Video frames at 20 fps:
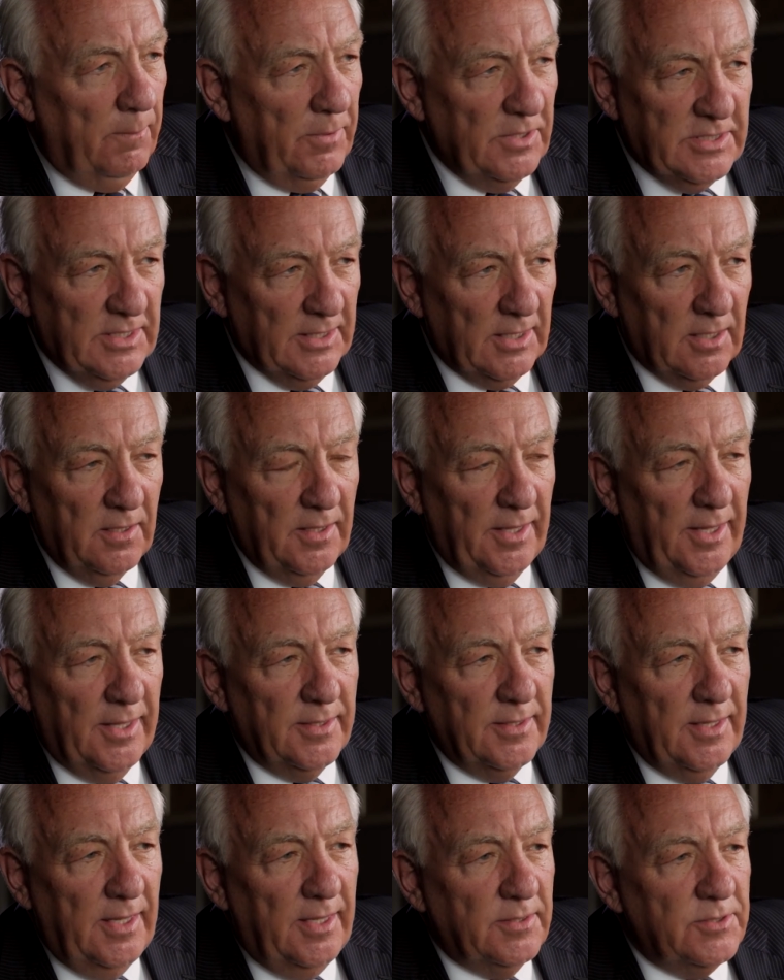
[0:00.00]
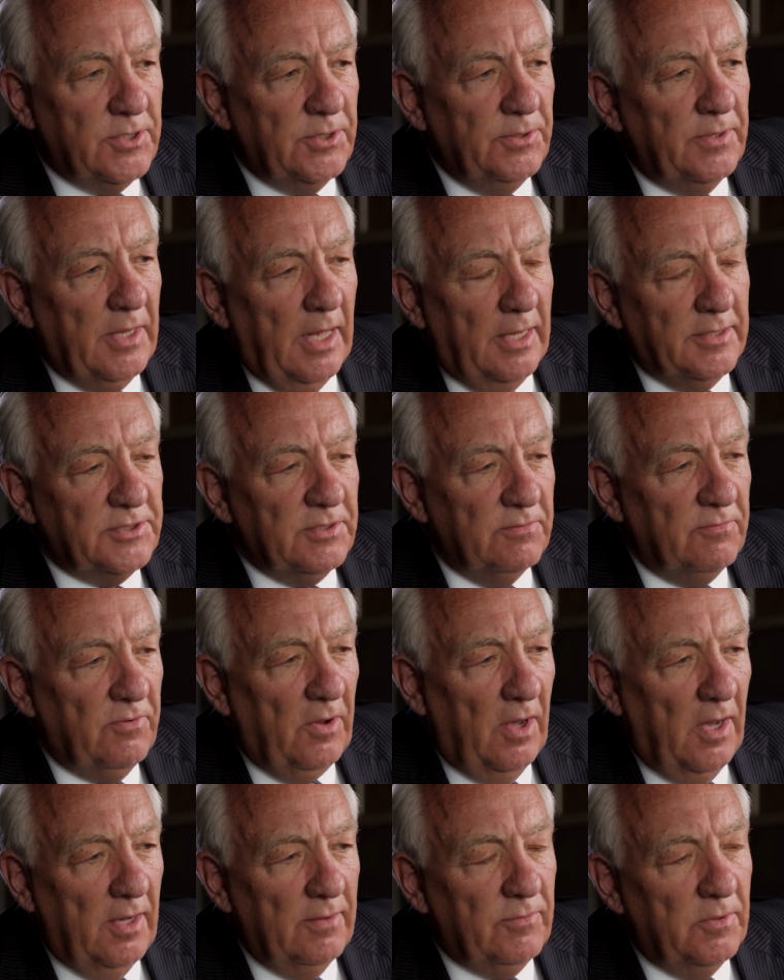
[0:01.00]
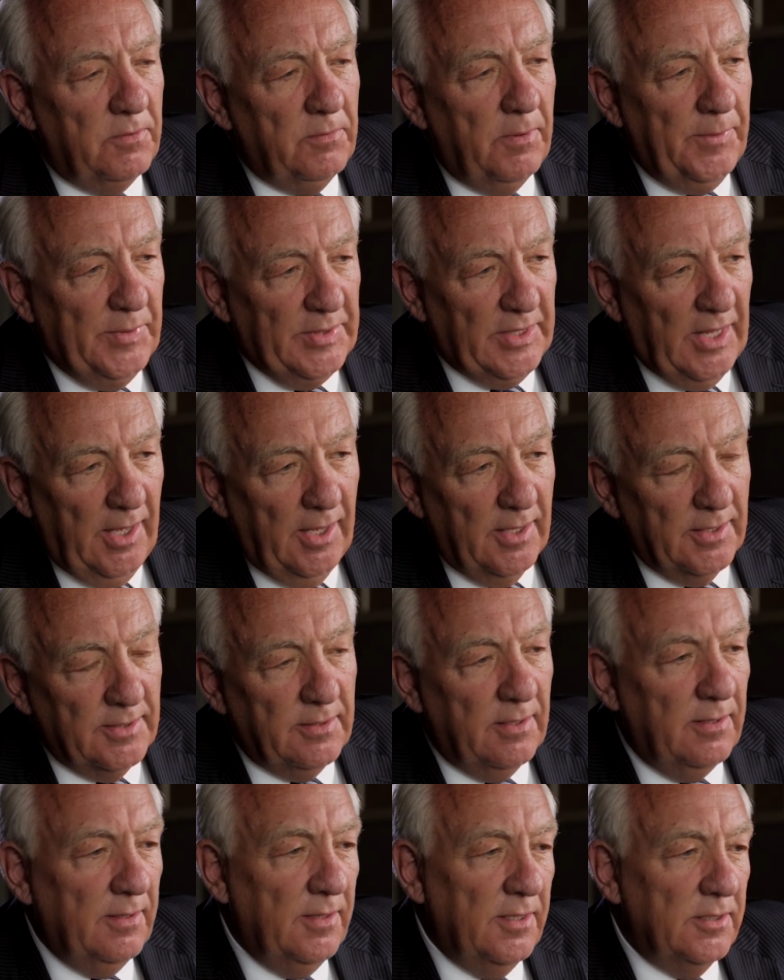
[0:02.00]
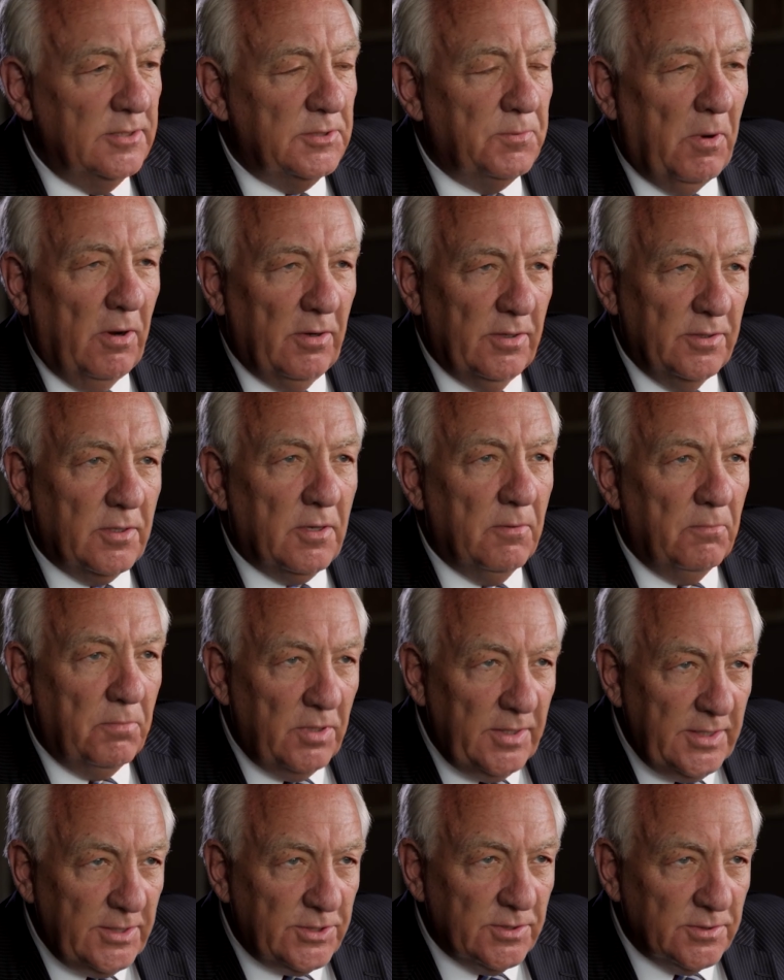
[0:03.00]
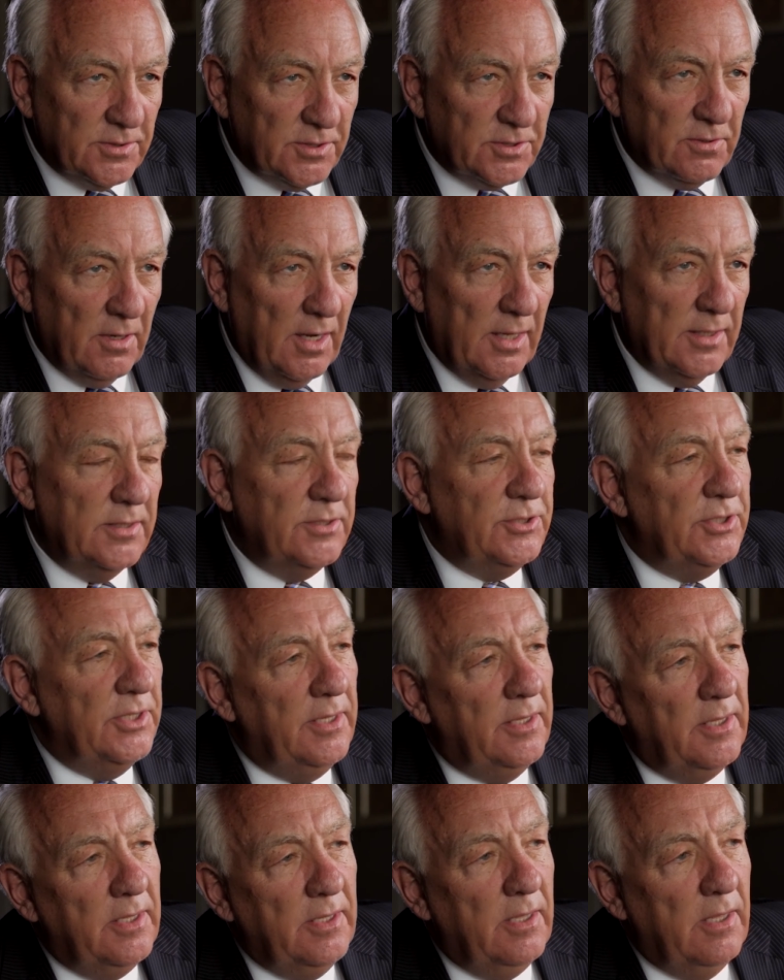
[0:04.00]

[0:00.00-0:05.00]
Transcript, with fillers: particularly in, in 2005 when we began as part of the completion strategy,